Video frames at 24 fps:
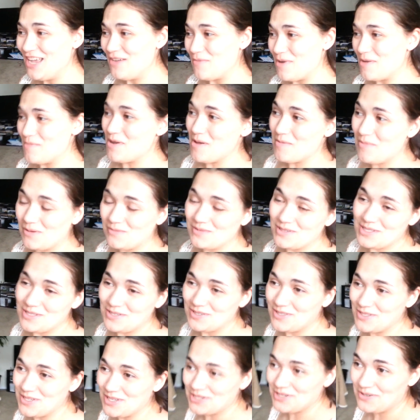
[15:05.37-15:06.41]
my mom always
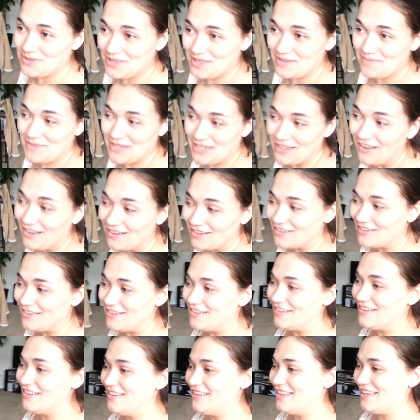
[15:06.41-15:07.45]
used to joke that my
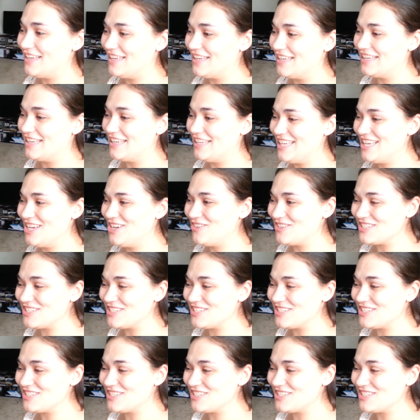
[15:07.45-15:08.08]
uncle uh,